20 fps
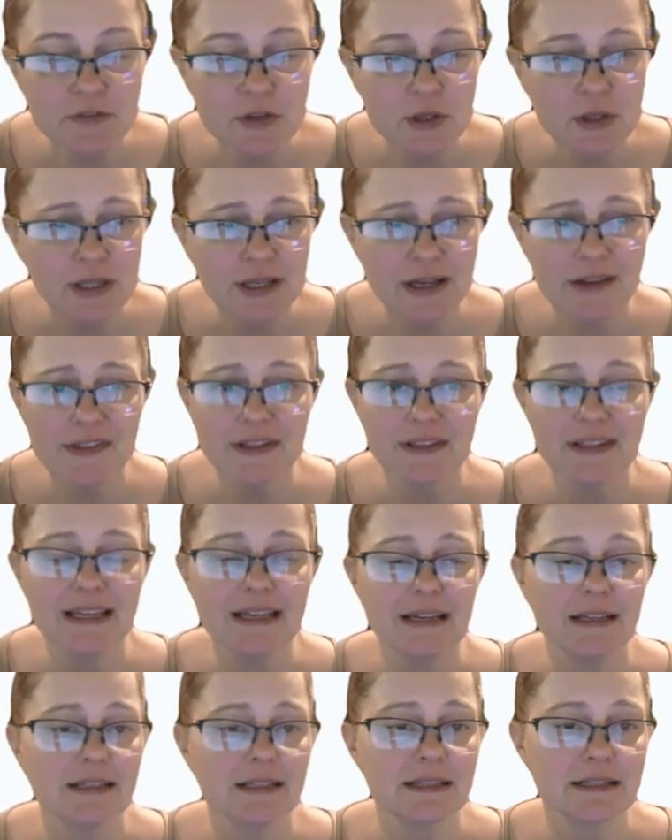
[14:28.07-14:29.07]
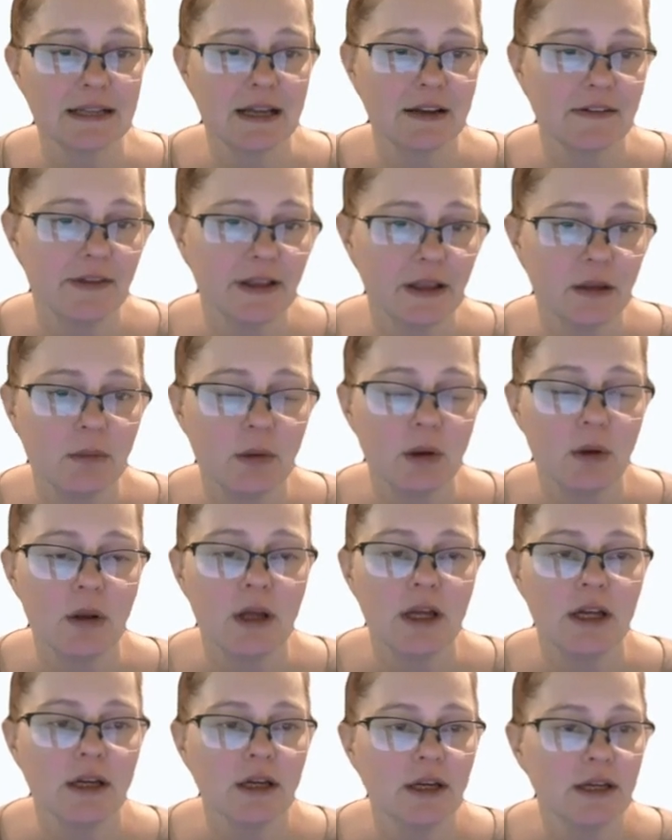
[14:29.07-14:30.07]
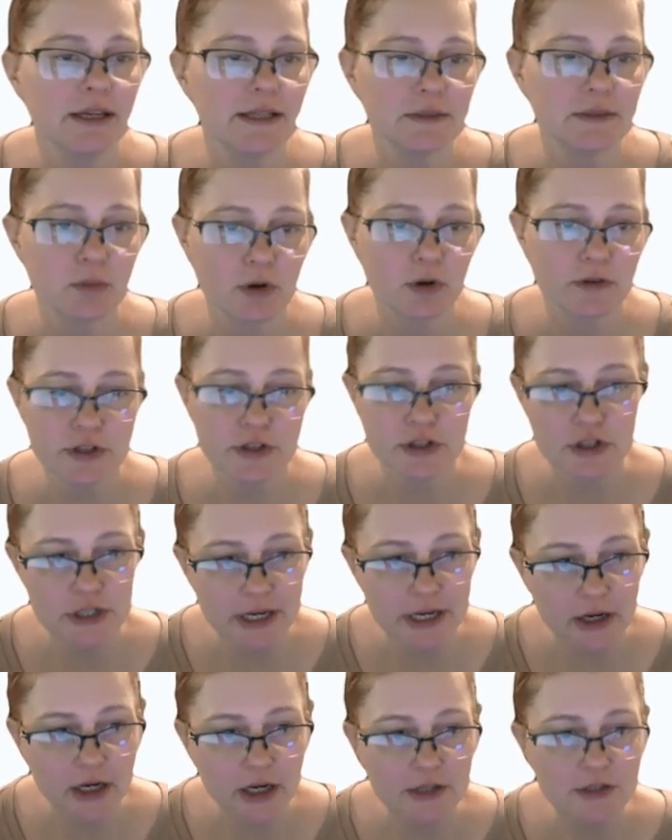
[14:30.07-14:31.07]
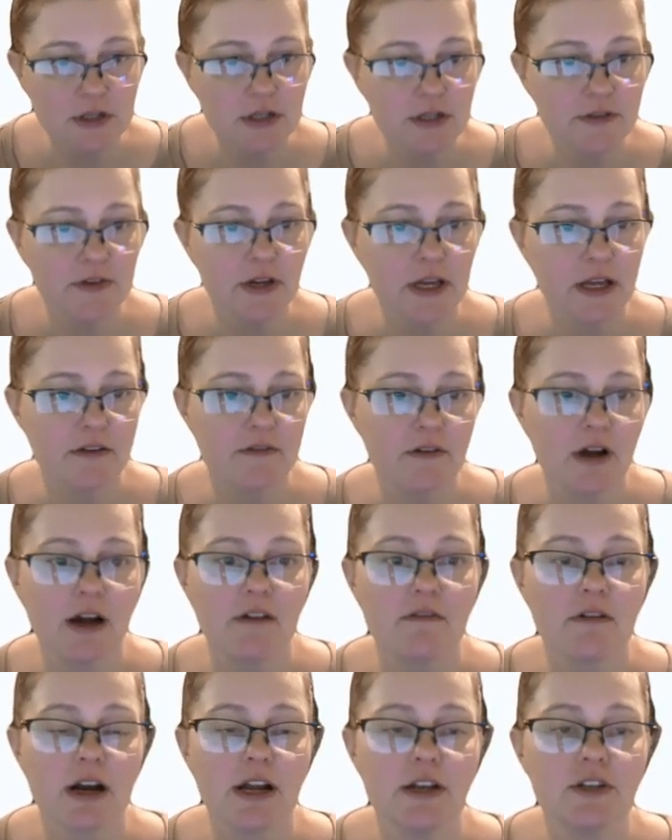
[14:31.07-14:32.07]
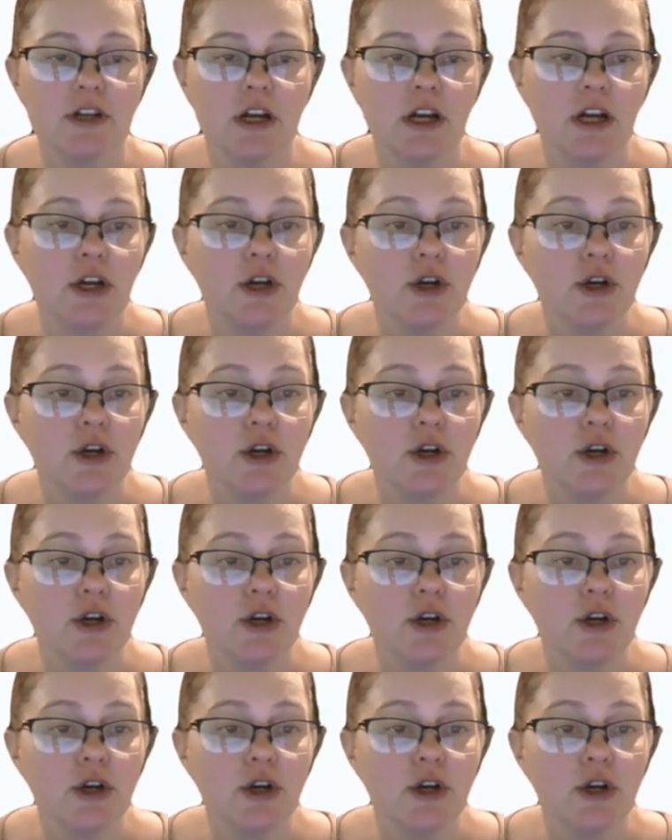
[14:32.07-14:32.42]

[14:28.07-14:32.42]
If you click on the link and it's not available, it's more of a generic certificate of coverage.